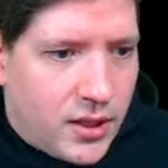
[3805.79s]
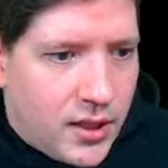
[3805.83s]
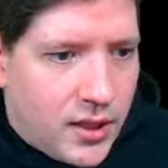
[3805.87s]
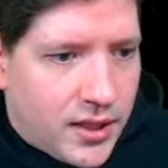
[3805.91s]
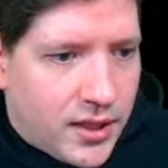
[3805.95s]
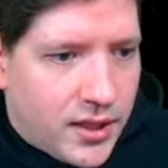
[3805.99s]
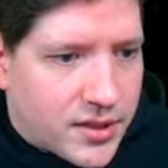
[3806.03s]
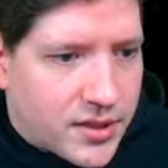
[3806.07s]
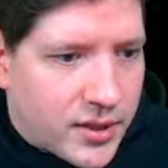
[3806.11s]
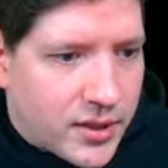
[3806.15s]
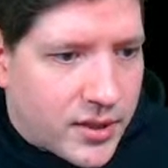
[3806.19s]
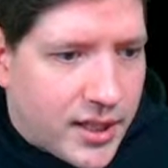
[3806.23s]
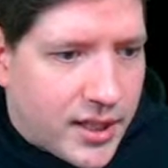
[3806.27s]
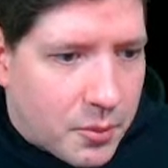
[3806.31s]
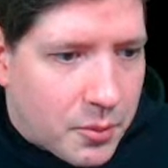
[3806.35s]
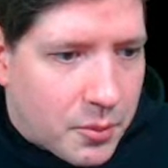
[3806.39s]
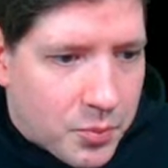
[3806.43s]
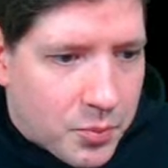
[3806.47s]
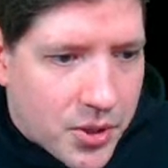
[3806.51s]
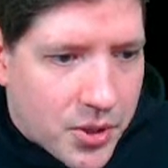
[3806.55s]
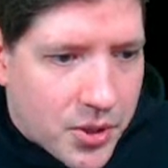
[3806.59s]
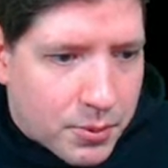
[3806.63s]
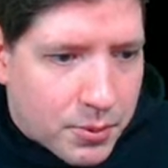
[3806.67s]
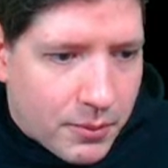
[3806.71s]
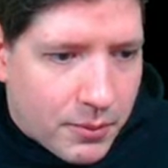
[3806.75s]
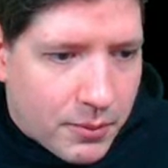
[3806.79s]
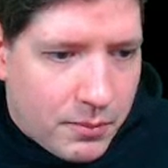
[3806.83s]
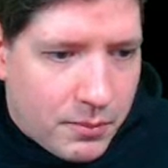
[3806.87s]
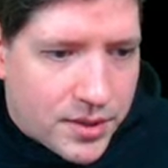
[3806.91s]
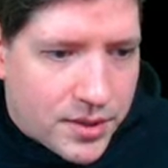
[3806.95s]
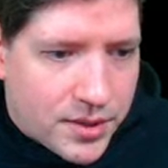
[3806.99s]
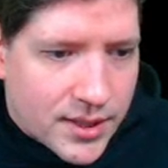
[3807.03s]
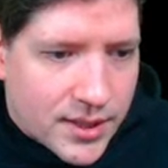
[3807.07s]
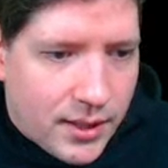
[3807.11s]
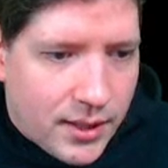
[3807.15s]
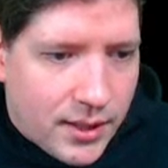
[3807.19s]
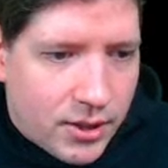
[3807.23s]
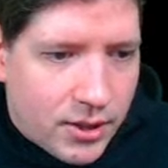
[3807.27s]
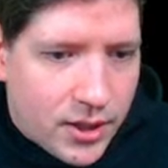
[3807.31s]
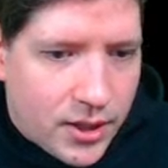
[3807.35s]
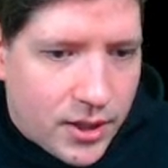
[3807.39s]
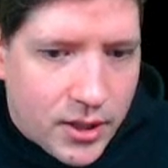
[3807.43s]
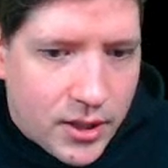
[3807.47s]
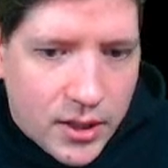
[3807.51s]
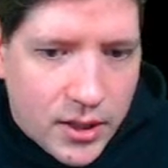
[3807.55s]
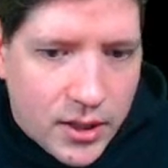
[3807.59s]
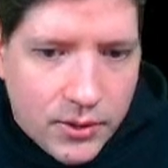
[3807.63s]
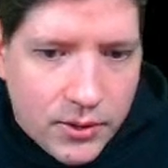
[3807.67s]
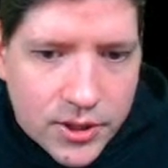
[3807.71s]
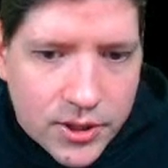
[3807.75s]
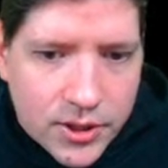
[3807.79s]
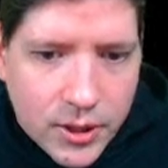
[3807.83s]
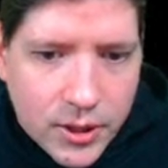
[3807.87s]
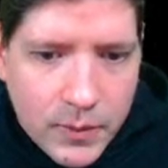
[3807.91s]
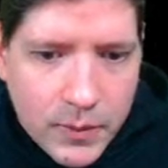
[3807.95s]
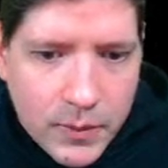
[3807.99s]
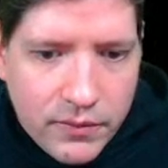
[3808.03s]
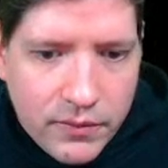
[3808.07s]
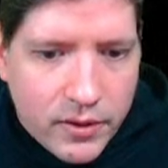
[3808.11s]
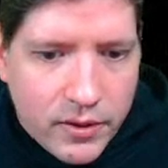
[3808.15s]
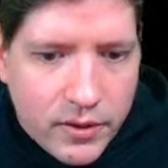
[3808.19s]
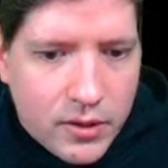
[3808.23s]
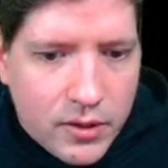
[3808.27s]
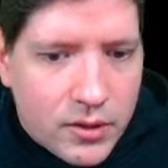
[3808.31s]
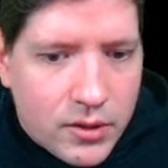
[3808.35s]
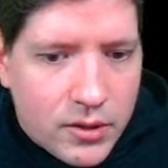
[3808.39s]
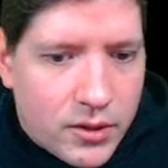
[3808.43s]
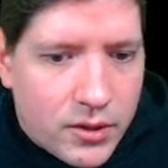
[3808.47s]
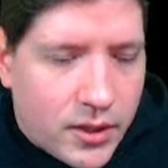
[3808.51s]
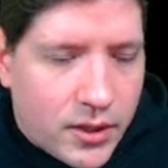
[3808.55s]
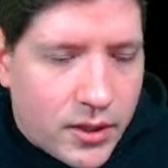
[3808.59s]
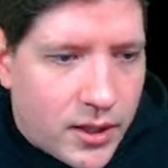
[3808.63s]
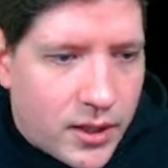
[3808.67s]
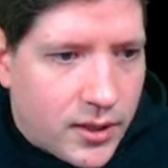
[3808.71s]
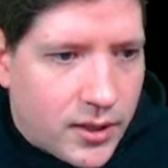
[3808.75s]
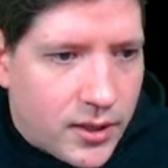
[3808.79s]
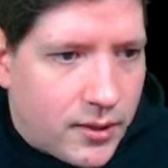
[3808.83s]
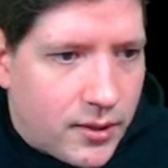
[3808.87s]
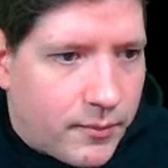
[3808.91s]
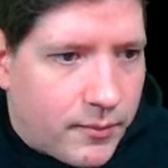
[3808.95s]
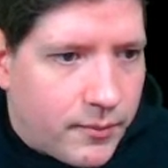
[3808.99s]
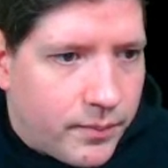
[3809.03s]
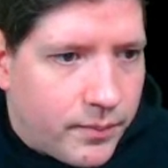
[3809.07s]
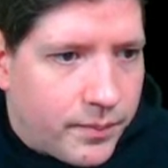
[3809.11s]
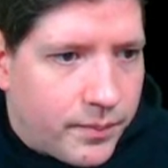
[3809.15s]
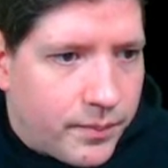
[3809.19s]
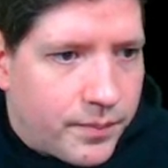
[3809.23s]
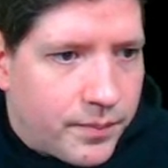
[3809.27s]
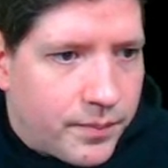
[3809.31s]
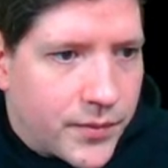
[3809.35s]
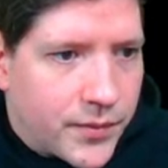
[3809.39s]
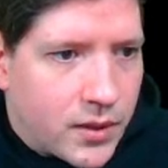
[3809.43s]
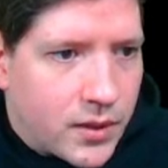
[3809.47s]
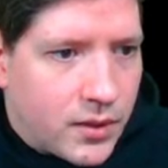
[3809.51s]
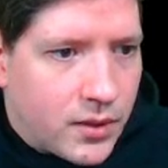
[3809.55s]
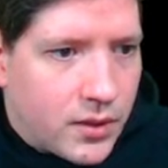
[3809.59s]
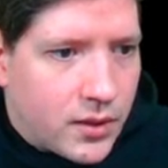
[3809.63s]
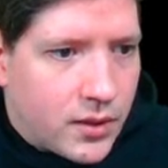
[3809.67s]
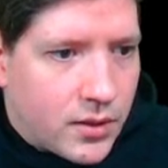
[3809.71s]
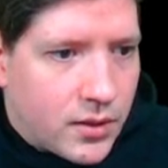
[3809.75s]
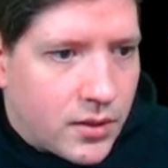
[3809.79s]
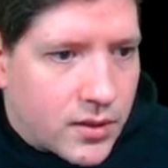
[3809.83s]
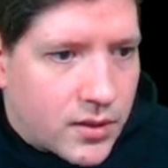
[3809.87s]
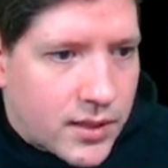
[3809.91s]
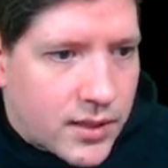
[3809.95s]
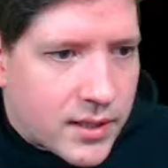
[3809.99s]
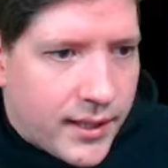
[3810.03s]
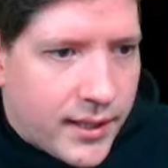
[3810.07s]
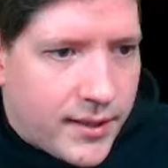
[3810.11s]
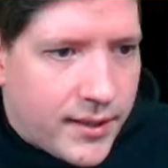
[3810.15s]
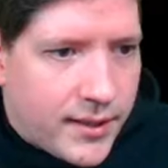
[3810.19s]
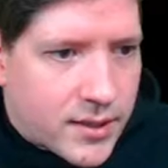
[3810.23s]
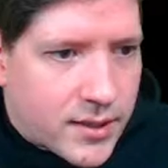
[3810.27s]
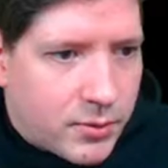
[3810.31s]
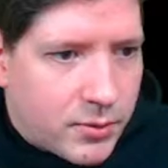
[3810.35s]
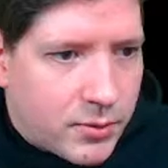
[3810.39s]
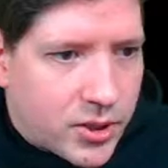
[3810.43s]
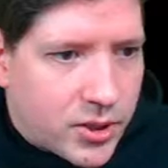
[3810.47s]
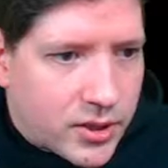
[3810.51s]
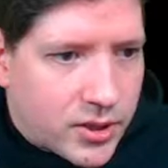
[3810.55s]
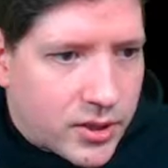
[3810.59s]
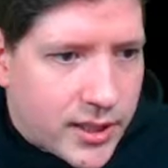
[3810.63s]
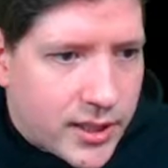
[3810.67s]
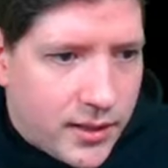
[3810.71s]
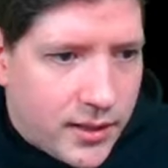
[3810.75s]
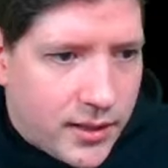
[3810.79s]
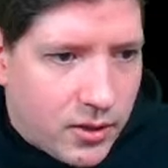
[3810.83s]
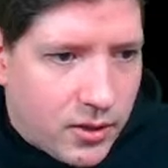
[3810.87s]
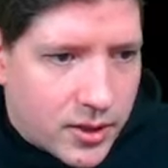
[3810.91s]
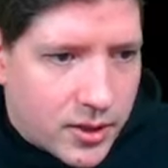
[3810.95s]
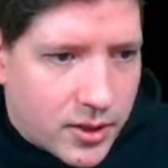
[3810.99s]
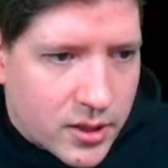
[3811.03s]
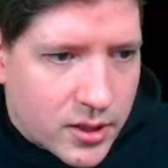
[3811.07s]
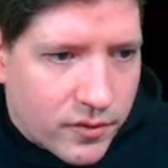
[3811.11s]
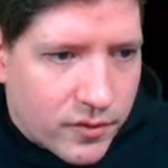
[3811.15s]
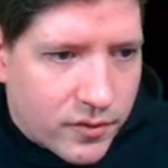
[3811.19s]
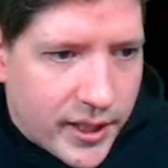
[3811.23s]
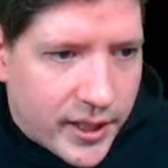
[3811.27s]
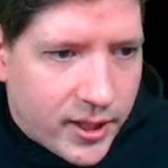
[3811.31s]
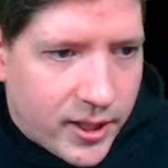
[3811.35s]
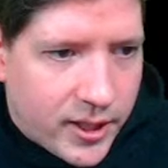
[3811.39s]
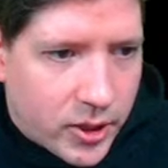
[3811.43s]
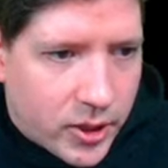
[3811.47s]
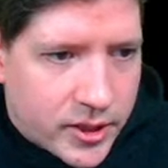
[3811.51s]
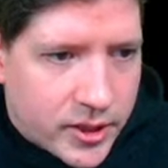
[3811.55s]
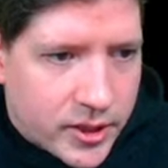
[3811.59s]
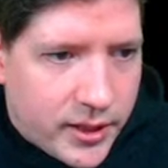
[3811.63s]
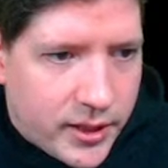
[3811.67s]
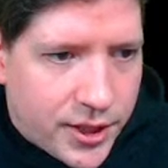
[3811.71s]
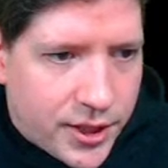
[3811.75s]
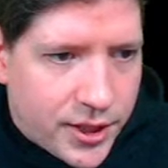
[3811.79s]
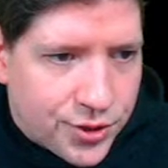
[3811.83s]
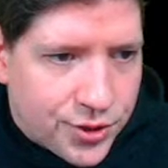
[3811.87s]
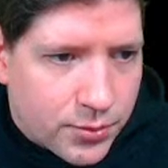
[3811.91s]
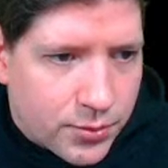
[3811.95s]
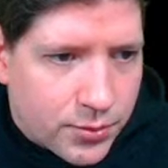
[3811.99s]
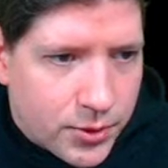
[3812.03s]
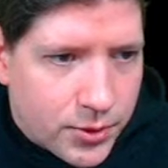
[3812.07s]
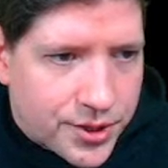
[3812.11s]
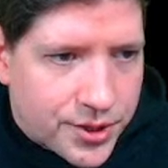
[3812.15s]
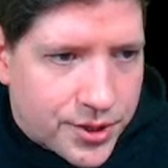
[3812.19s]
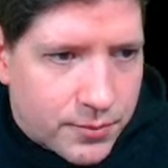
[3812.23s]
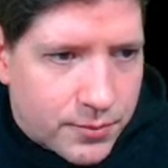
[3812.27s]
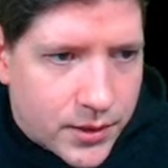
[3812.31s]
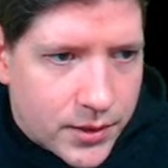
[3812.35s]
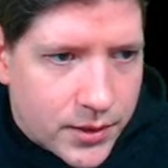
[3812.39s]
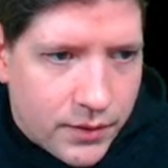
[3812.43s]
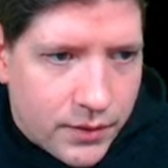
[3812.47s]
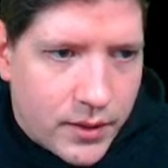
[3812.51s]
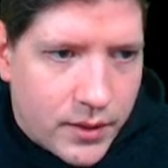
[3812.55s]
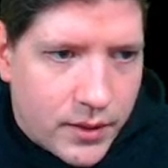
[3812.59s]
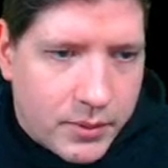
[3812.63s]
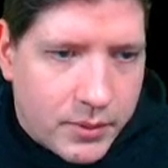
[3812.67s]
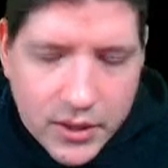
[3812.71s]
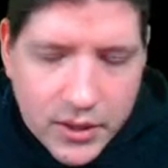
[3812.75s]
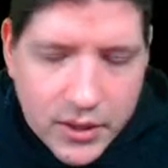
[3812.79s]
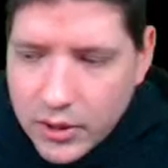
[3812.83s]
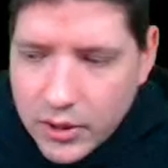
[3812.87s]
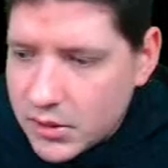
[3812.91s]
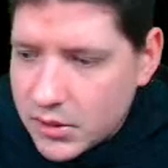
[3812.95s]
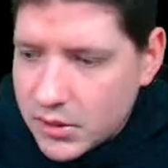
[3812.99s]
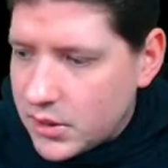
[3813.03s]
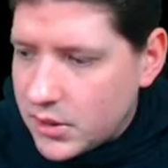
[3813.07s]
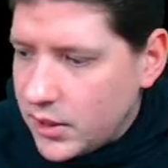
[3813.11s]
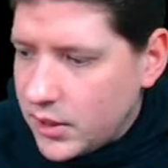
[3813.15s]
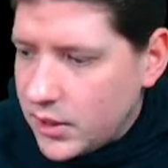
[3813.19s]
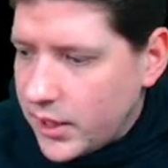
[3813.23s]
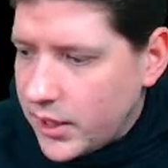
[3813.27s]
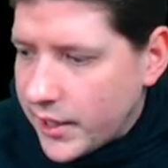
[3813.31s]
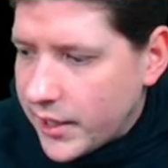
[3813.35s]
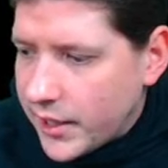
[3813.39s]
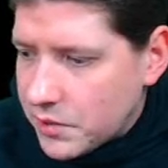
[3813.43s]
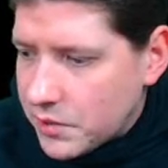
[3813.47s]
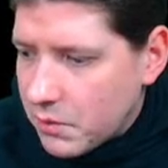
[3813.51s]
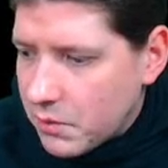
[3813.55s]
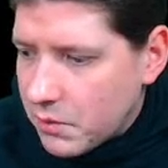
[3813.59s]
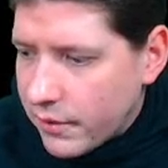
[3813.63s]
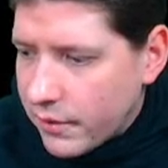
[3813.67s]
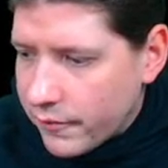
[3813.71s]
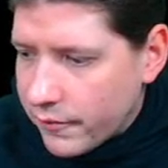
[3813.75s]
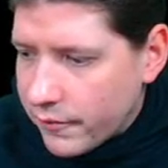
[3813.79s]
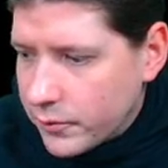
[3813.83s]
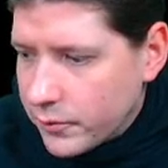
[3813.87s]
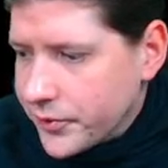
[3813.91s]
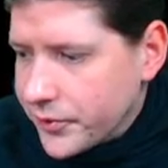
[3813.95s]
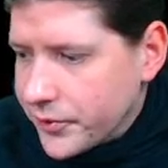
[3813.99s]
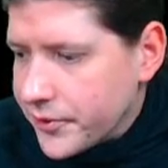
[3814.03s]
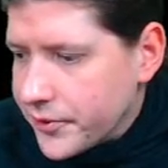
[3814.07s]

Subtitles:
So yeah, the problem is our top level slice will contain lots of like alternation rules and whatever, but not the actual ref rules.